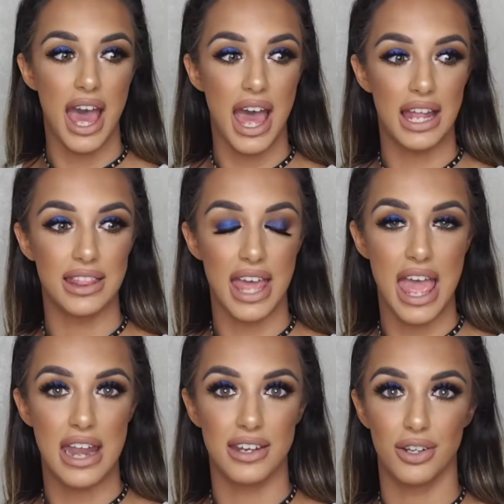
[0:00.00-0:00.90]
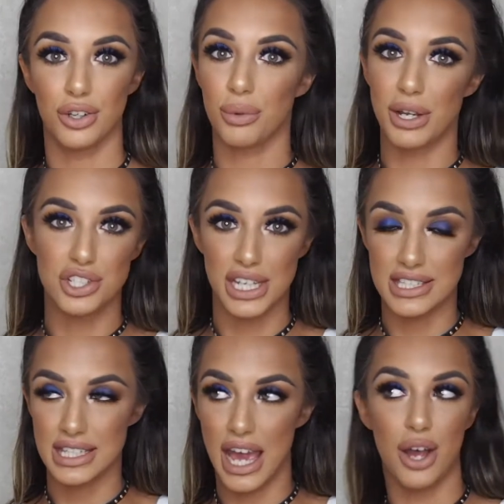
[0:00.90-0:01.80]
And then look where she
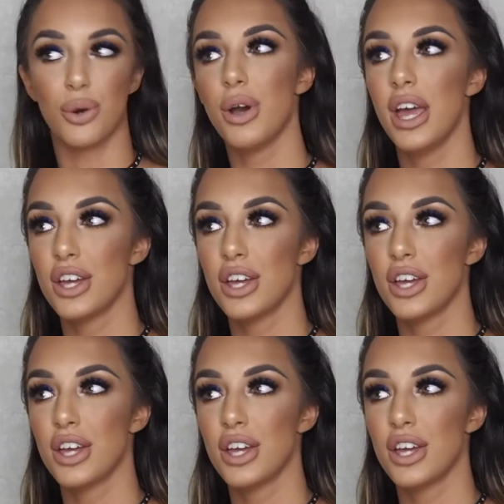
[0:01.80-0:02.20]
is now.